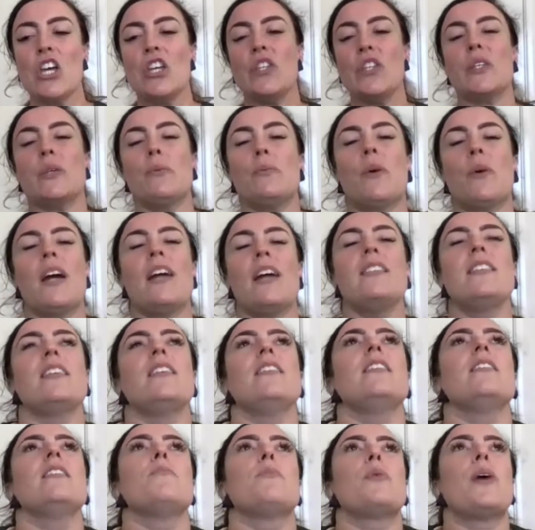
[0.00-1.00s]
So
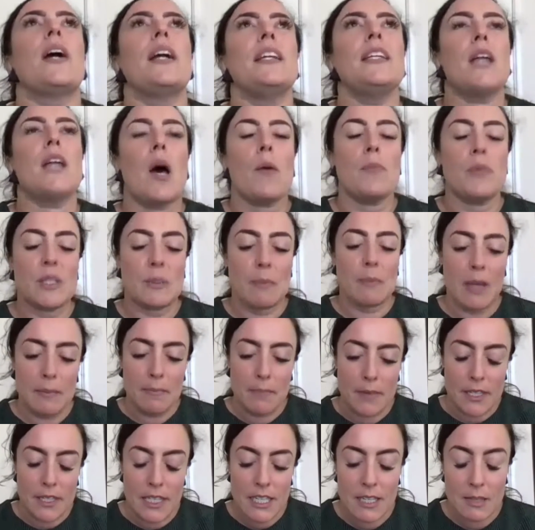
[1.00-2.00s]
branding branding helps you make
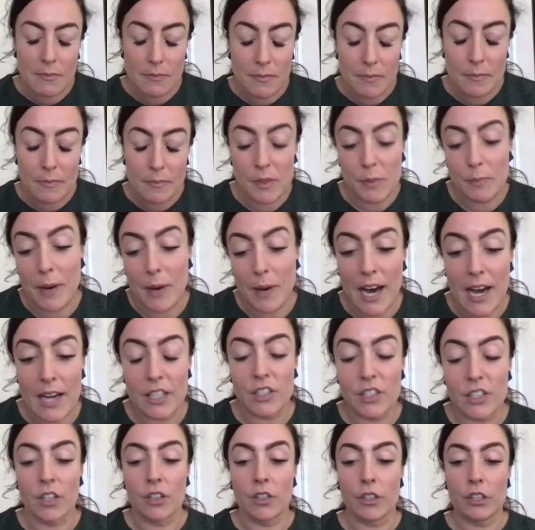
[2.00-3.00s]
money by,
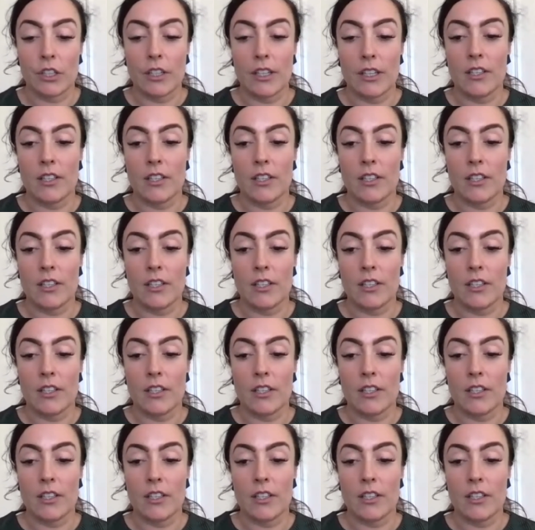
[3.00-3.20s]
you know,